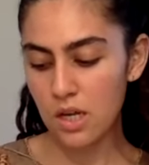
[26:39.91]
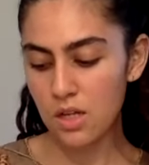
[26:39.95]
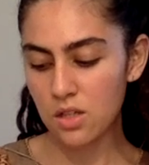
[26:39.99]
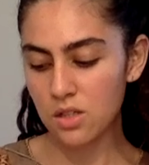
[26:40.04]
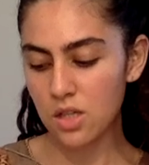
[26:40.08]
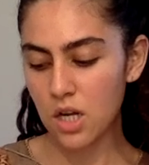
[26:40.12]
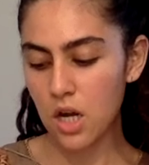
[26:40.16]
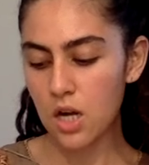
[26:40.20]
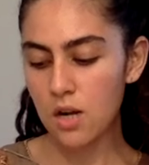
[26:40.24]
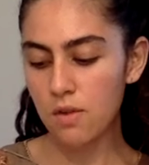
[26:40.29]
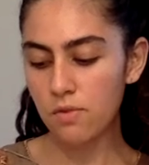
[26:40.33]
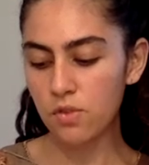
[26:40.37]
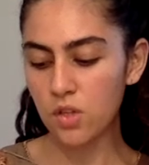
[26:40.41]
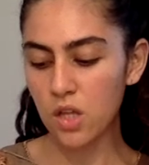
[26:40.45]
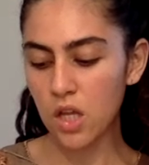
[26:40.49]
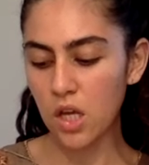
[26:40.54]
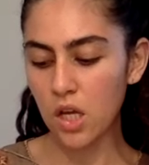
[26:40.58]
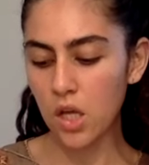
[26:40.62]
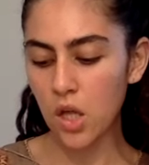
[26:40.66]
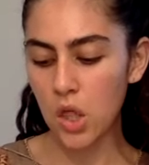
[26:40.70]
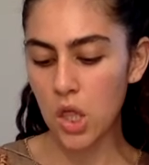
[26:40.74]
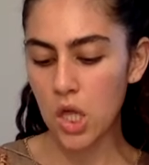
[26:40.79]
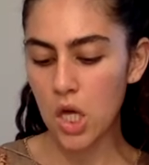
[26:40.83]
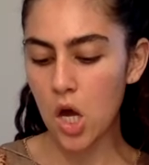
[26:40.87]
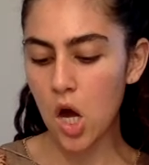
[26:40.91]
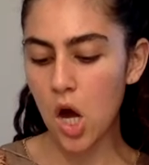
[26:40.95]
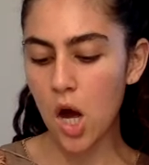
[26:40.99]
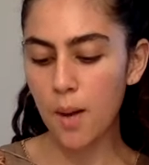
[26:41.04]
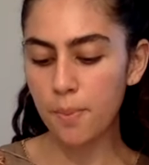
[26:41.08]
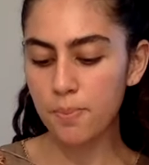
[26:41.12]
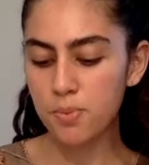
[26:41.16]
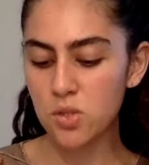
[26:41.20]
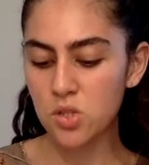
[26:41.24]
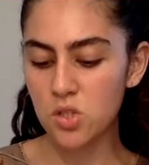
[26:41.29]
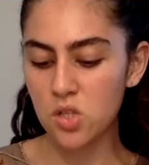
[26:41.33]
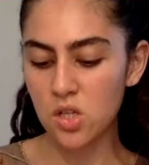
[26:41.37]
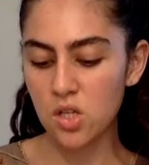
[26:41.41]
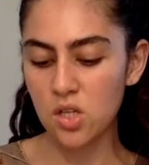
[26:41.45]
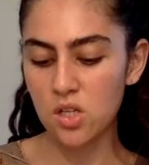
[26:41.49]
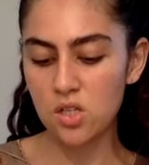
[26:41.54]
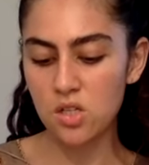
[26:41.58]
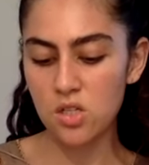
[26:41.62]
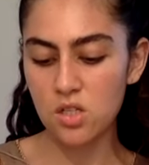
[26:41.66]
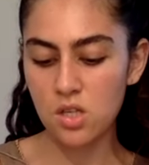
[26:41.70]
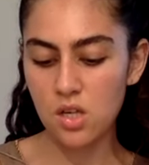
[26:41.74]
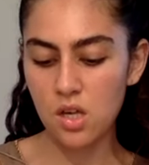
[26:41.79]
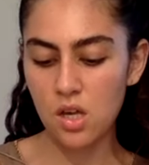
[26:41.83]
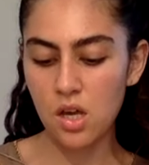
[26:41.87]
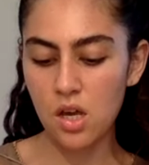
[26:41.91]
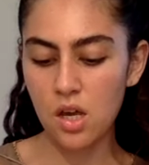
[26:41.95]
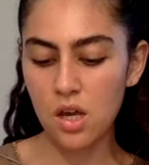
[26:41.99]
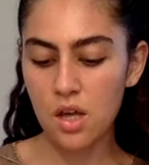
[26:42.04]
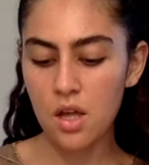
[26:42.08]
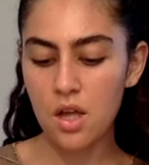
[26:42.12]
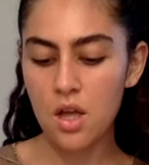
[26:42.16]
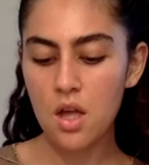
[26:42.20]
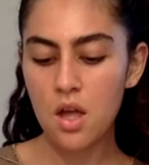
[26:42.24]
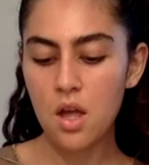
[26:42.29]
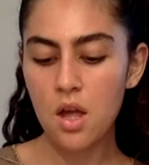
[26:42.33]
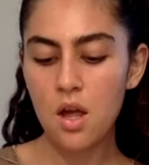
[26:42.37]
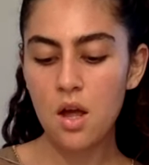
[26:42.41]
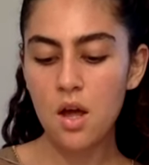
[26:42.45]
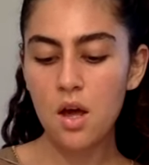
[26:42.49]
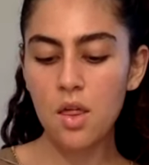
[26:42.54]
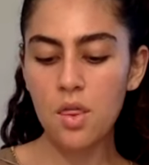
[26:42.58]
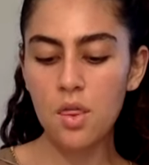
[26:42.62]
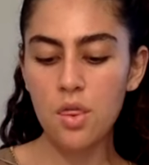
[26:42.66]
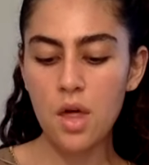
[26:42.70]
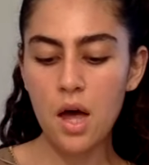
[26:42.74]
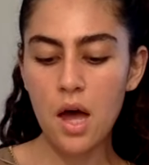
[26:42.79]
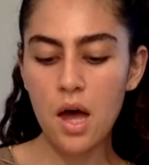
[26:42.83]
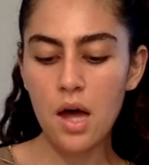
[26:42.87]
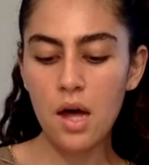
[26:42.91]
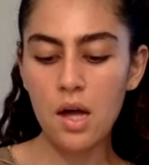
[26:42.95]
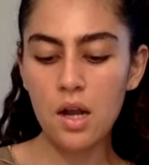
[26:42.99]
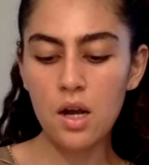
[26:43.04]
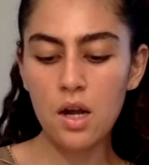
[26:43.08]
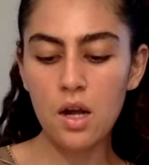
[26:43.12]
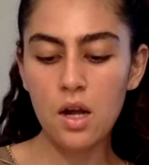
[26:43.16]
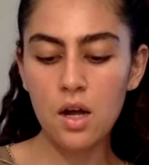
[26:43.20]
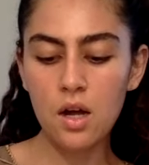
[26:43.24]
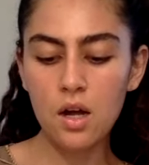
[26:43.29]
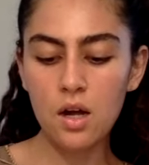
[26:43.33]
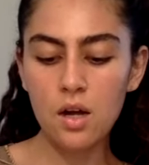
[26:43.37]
It's kind of like the obstinacy that